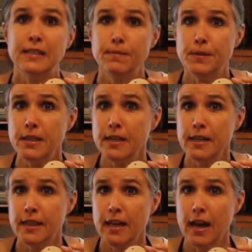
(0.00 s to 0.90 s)
something
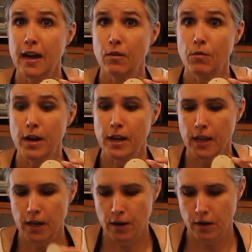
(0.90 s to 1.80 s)
like that right
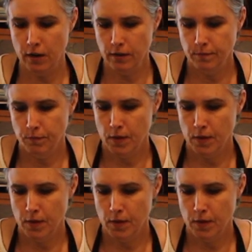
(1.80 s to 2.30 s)
here.